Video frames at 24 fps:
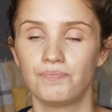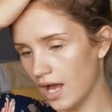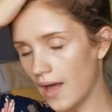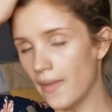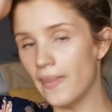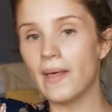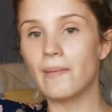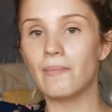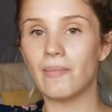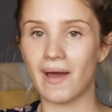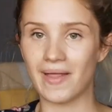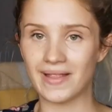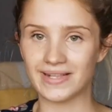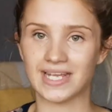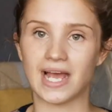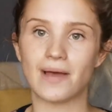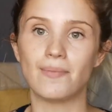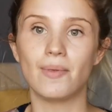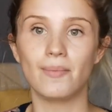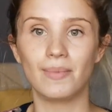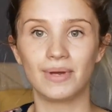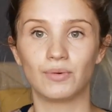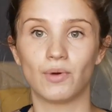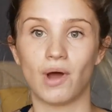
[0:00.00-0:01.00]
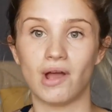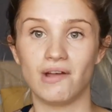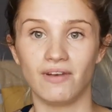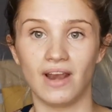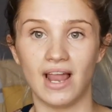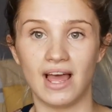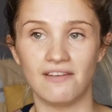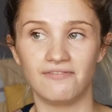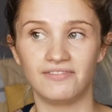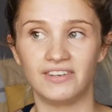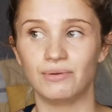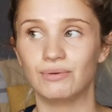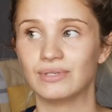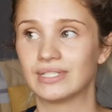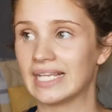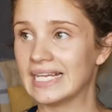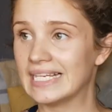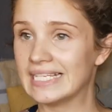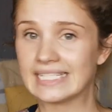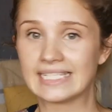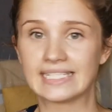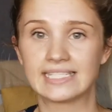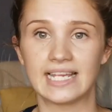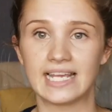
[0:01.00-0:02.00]
And then by the time the midwife left, it was
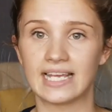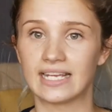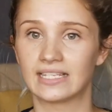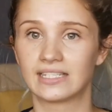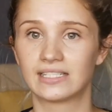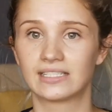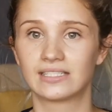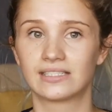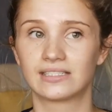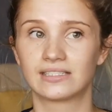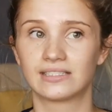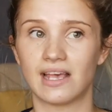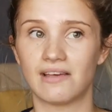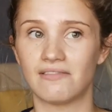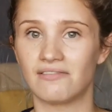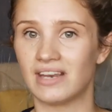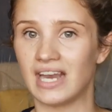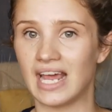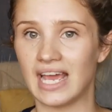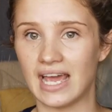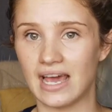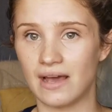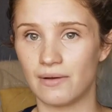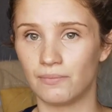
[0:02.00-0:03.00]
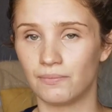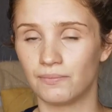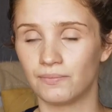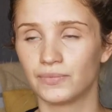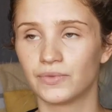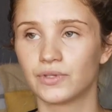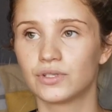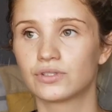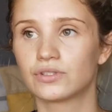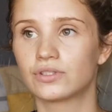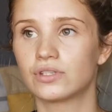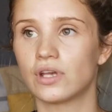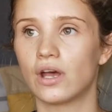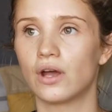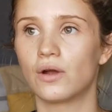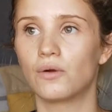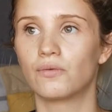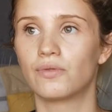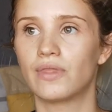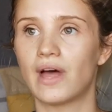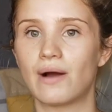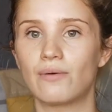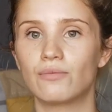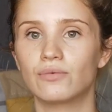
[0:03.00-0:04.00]
like 7 a.m. So
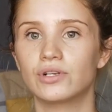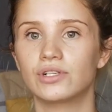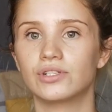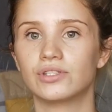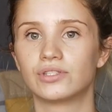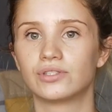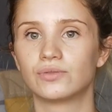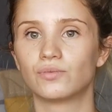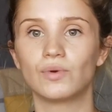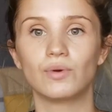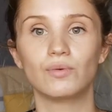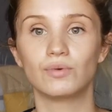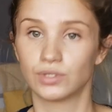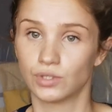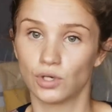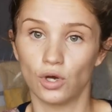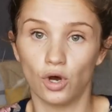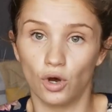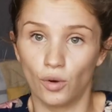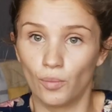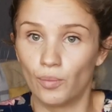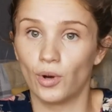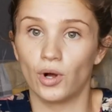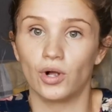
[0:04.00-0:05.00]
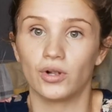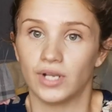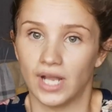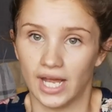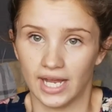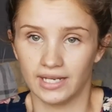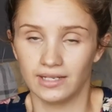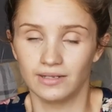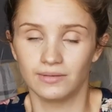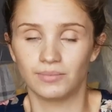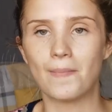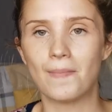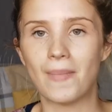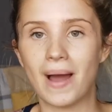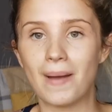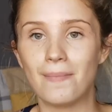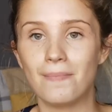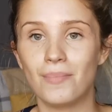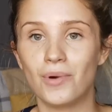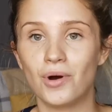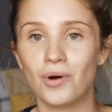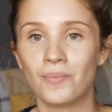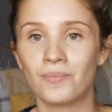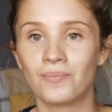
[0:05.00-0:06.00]
we was up all night. My
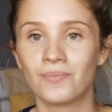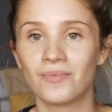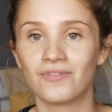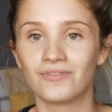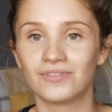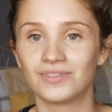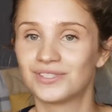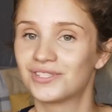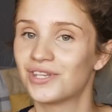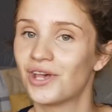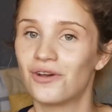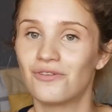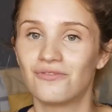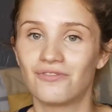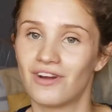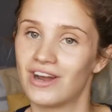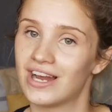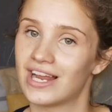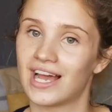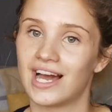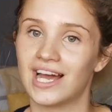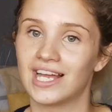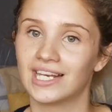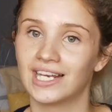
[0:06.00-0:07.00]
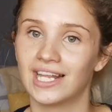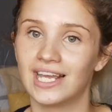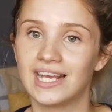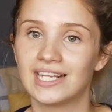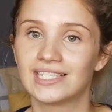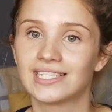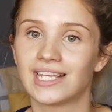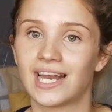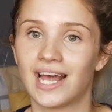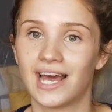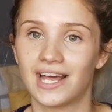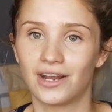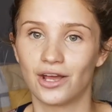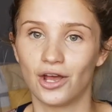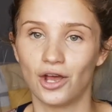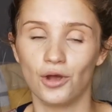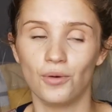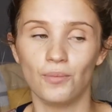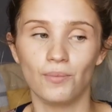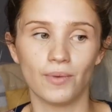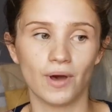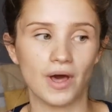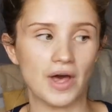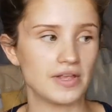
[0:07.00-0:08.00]
mum, so very kindly, because I'd had a
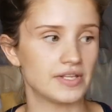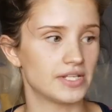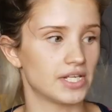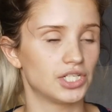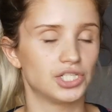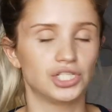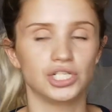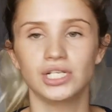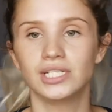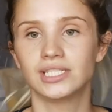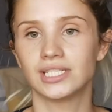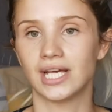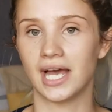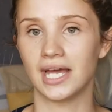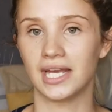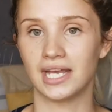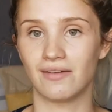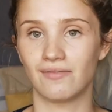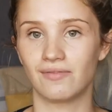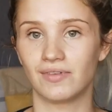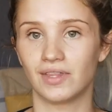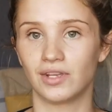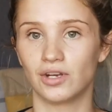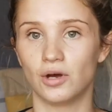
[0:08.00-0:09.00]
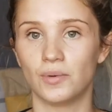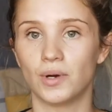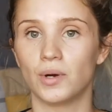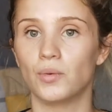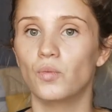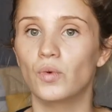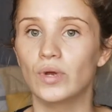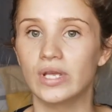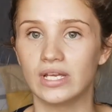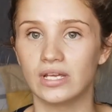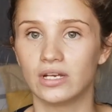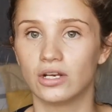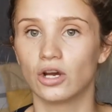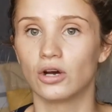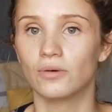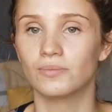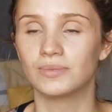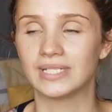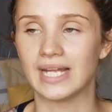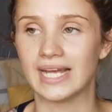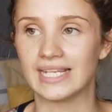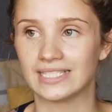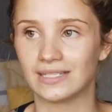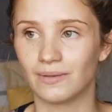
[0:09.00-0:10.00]
home birth, said she'd tidy everything up and we could go
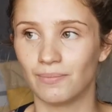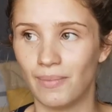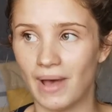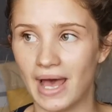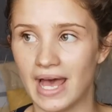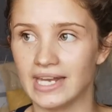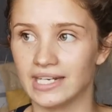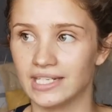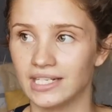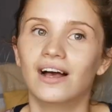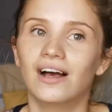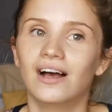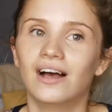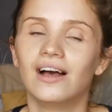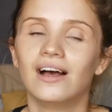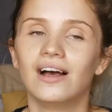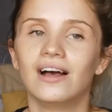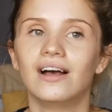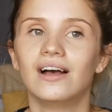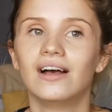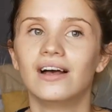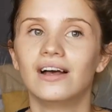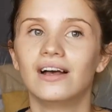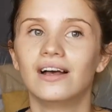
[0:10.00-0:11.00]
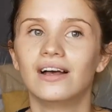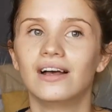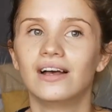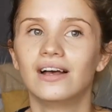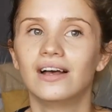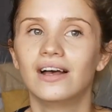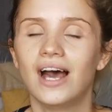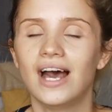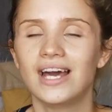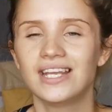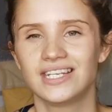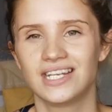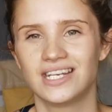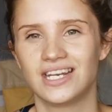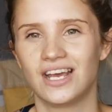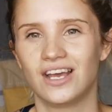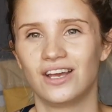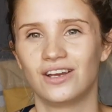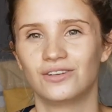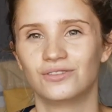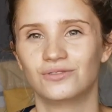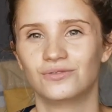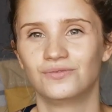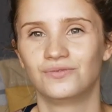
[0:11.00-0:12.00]
upstairs to bed. I don't
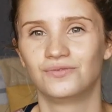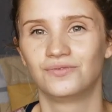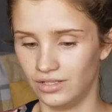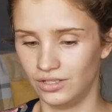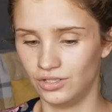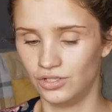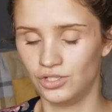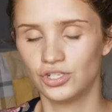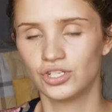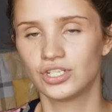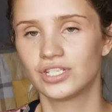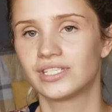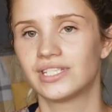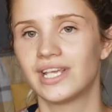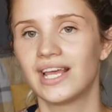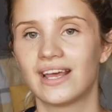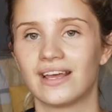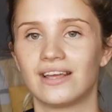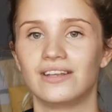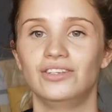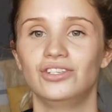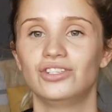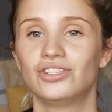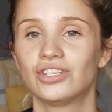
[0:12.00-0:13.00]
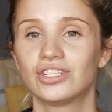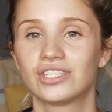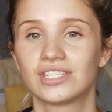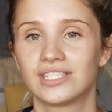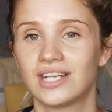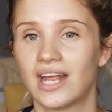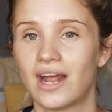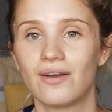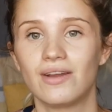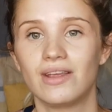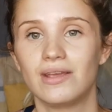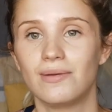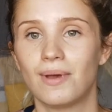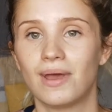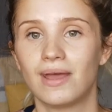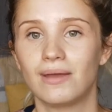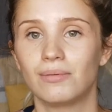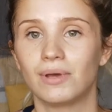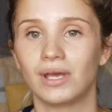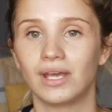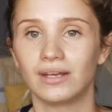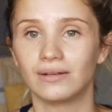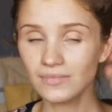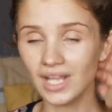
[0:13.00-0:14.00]
know. You just sit and you just stare at your
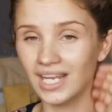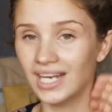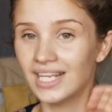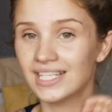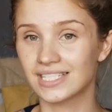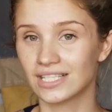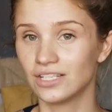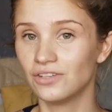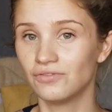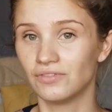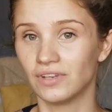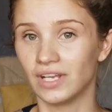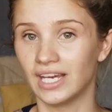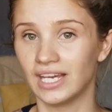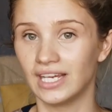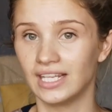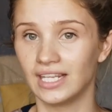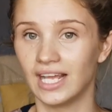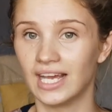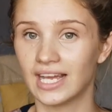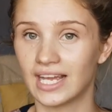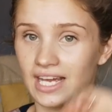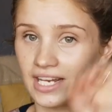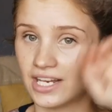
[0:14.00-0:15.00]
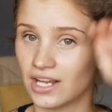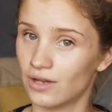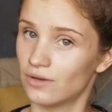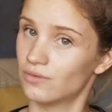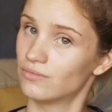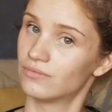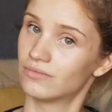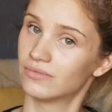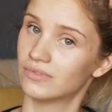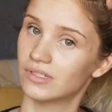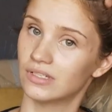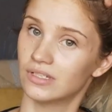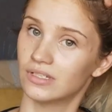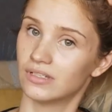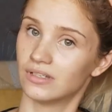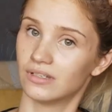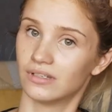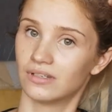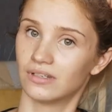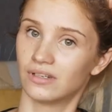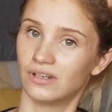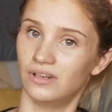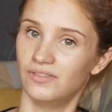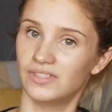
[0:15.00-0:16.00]
baby. And it's lovely. Like,
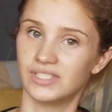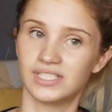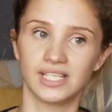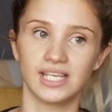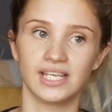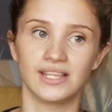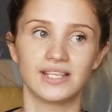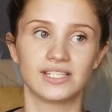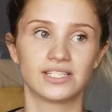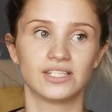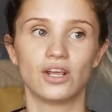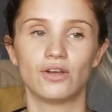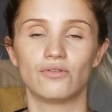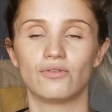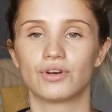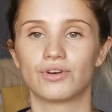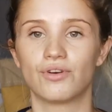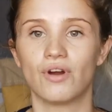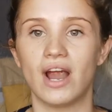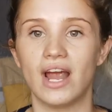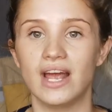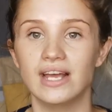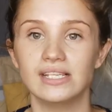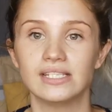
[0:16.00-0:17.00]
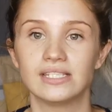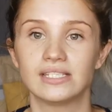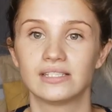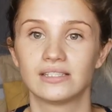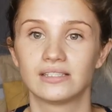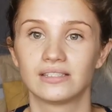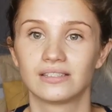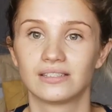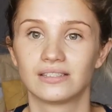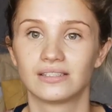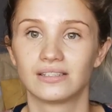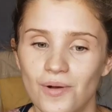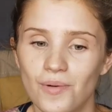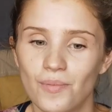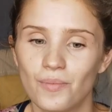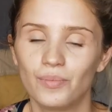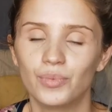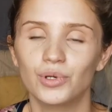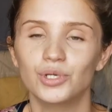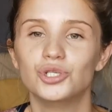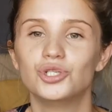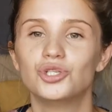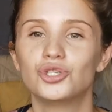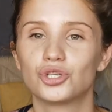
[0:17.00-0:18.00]
obviously there's no regrets,
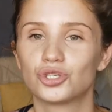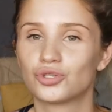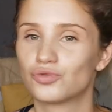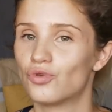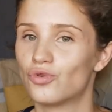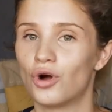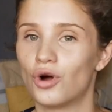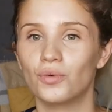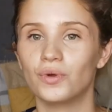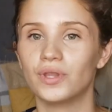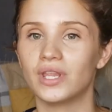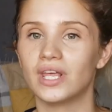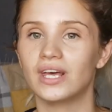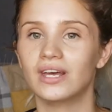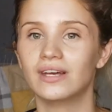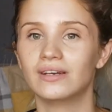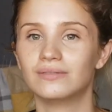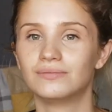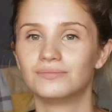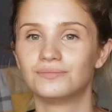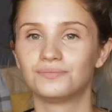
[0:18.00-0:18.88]
but just roll with it.